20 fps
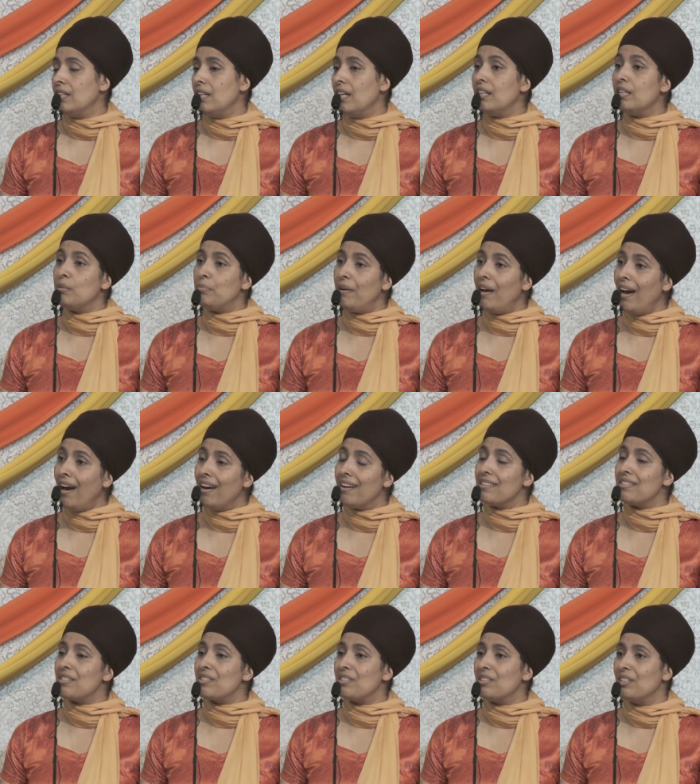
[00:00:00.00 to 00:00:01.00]
in the
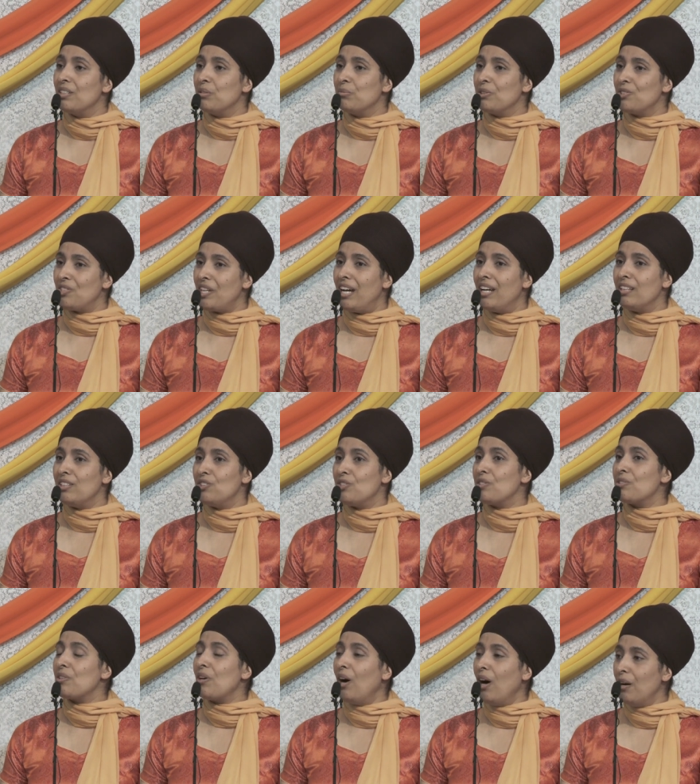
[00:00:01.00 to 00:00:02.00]
past were
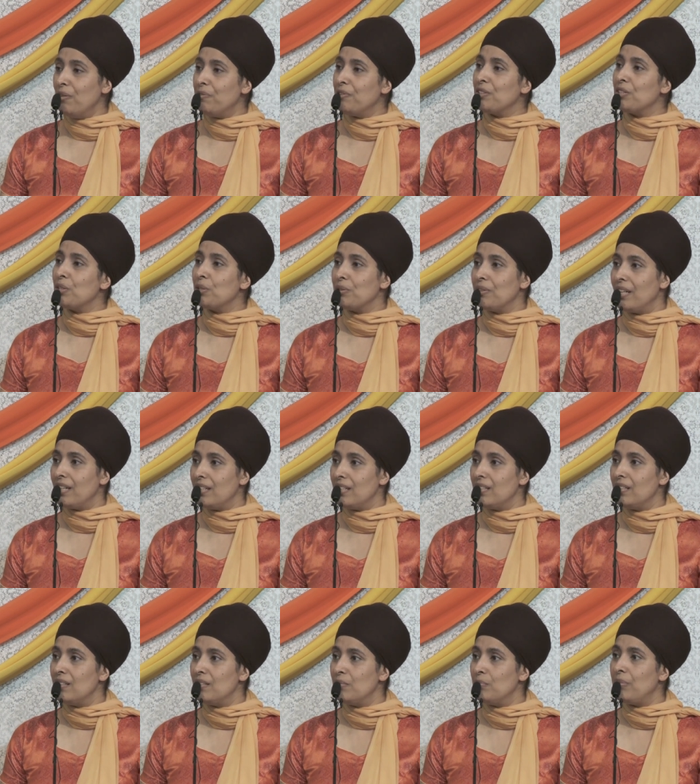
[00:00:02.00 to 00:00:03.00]
challenges often
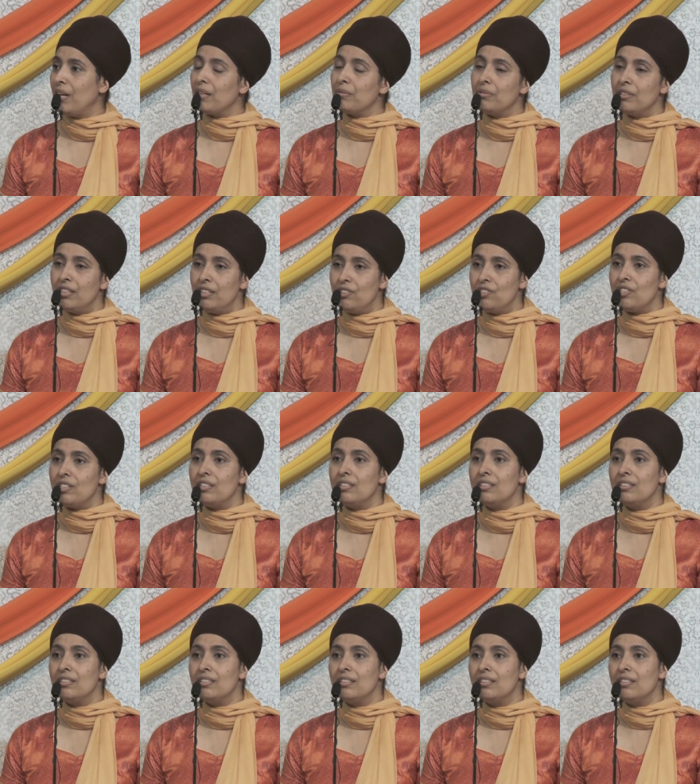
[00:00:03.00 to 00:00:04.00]
created by religion
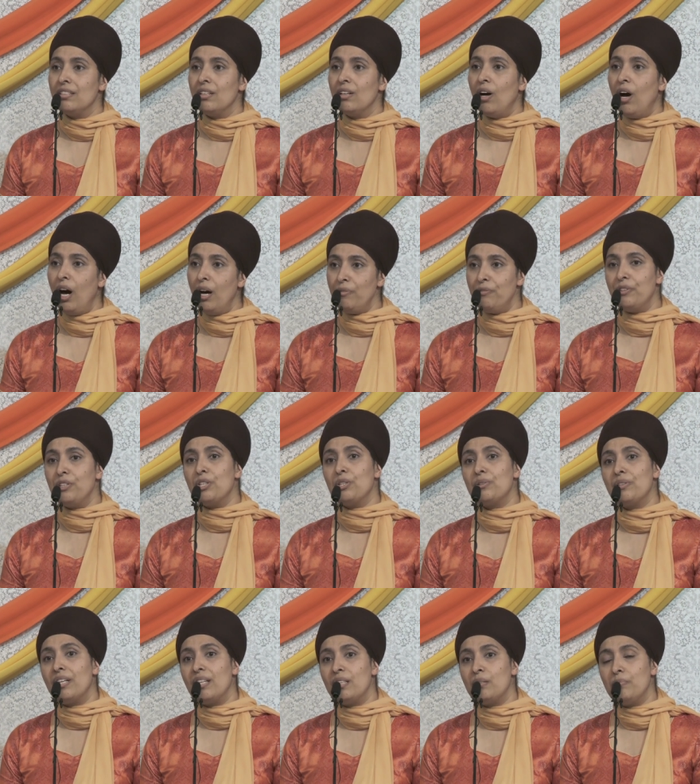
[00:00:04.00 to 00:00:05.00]
often
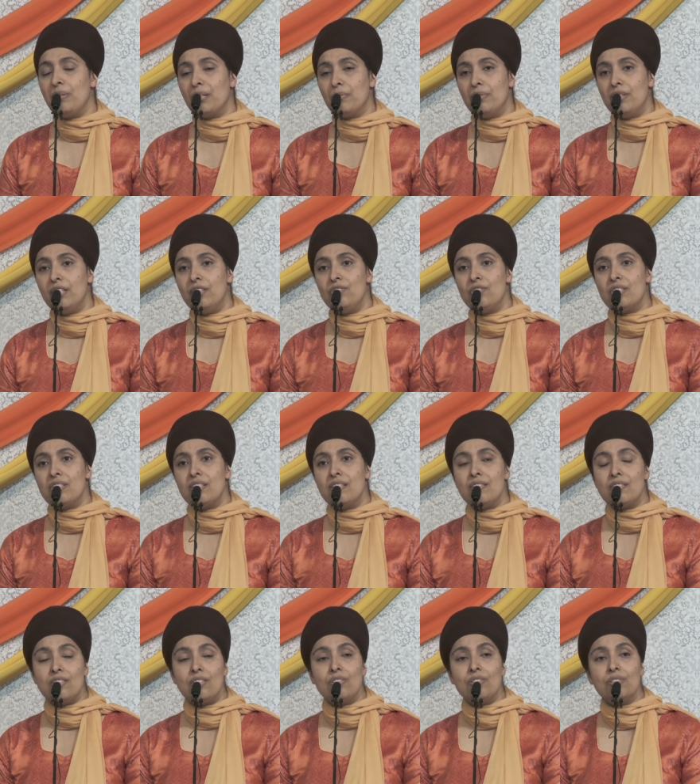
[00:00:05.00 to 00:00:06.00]
created by religious
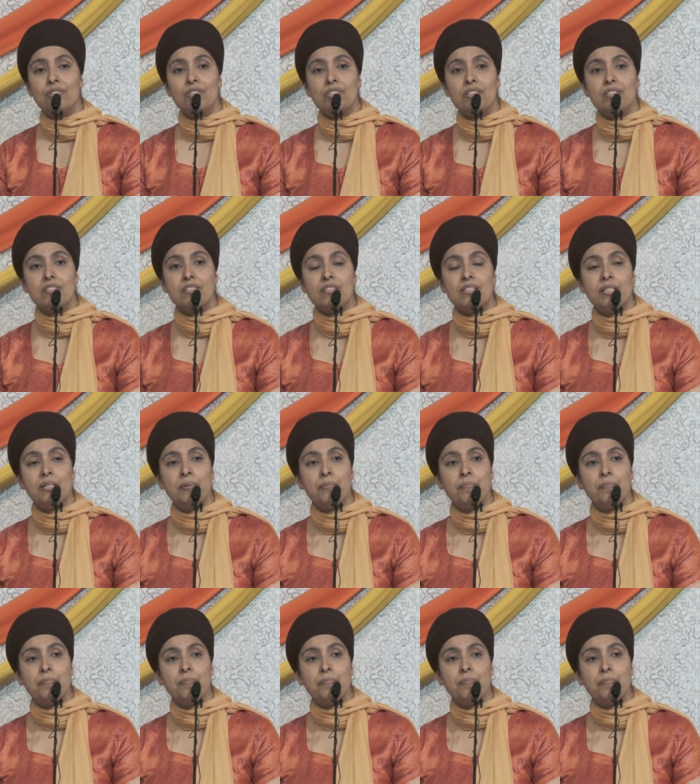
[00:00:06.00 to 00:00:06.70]
institutions.